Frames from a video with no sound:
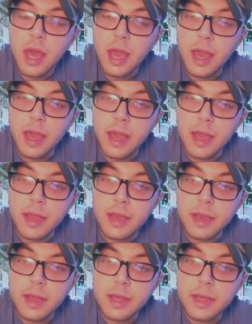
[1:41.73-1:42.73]

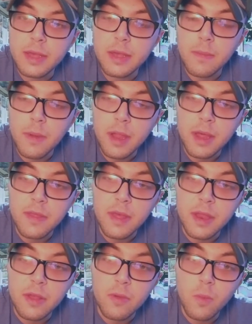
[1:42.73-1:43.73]
and somebody
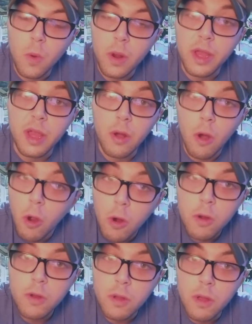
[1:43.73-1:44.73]
that is working
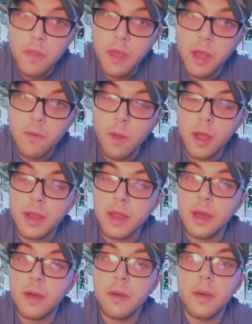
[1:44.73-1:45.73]
hard on that right
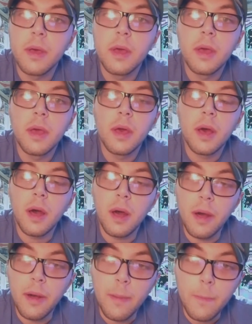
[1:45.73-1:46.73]
now,
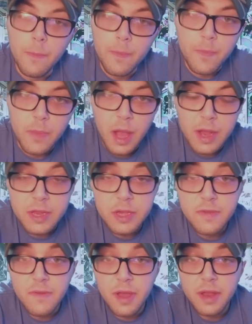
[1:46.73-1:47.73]
um, I
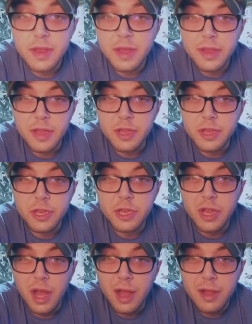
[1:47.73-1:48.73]
just find it it's
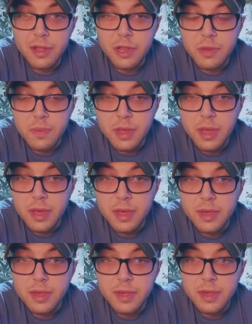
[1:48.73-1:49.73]
childish
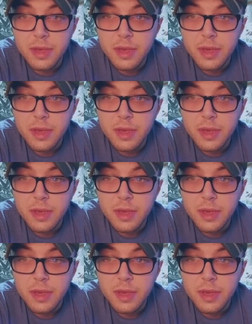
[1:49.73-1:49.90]
because